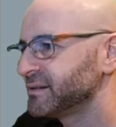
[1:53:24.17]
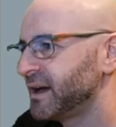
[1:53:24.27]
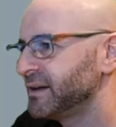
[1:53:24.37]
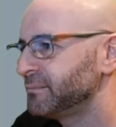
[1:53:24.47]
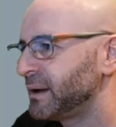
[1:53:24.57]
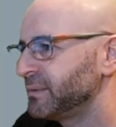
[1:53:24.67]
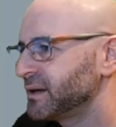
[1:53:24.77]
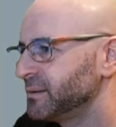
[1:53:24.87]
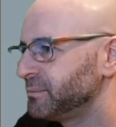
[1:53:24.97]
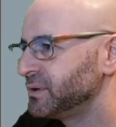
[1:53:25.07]
I'm not
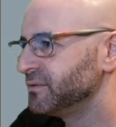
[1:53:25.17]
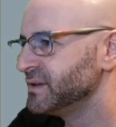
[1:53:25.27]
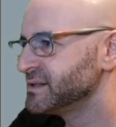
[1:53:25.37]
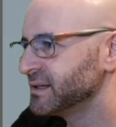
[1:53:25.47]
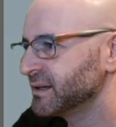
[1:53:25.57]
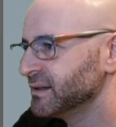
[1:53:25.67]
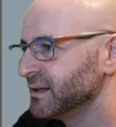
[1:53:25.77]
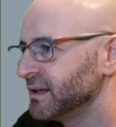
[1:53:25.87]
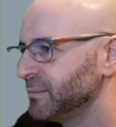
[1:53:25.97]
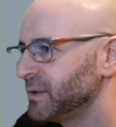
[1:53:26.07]
going to put VSync in the
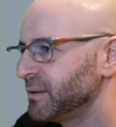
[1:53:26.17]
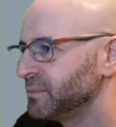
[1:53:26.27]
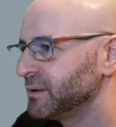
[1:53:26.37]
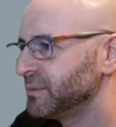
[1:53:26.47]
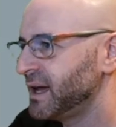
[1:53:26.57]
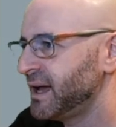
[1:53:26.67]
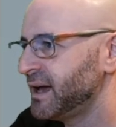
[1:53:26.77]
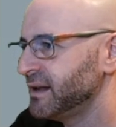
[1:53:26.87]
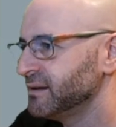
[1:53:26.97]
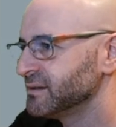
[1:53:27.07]
game yet, but I'm going to
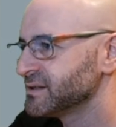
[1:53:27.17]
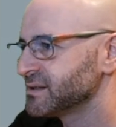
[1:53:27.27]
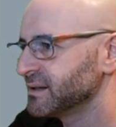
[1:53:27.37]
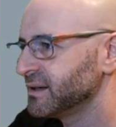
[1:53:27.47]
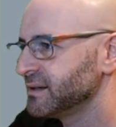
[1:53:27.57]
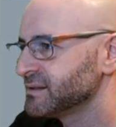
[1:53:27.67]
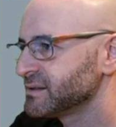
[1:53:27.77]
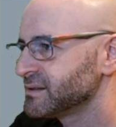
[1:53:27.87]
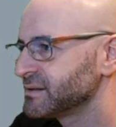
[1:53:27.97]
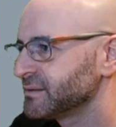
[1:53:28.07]
add it just in case.